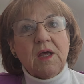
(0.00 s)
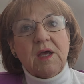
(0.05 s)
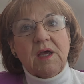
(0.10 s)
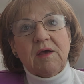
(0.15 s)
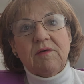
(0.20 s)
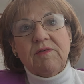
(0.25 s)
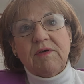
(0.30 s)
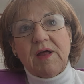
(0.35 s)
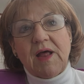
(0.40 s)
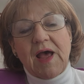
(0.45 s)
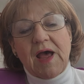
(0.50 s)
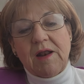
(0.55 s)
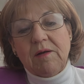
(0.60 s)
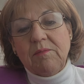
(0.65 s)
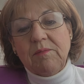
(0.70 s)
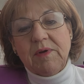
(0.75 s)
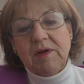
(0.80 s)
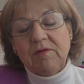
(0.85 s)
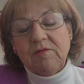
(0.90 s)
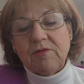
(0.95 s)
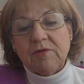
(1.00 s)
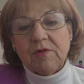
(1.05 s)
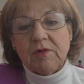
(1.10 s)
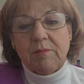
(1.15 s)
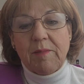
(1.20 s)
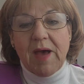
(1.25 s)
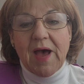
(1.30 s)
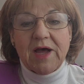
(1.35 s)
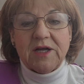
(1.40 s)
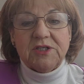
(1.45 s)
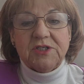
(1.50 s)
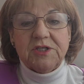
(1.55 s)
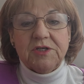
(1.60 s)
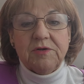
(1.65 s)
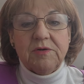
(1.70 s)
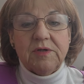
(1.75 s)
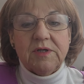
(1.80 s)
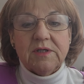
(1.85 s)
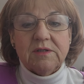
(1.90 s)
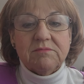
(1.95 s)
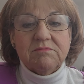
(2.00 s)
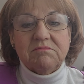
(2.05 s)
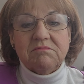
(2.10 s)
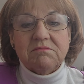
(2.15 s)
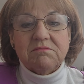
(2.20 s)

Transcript: If it hadn't been for the MASH unit